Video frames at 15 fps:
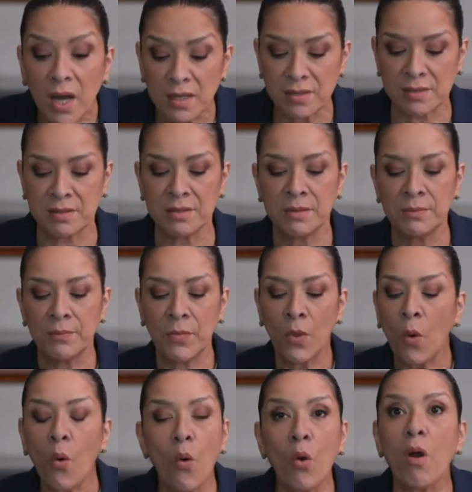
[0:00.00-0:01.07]
us
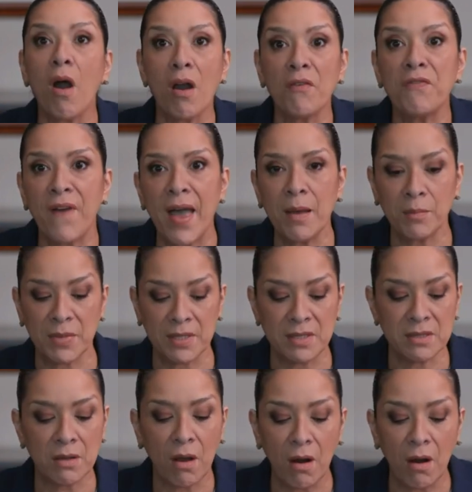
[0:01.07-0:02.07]
or our families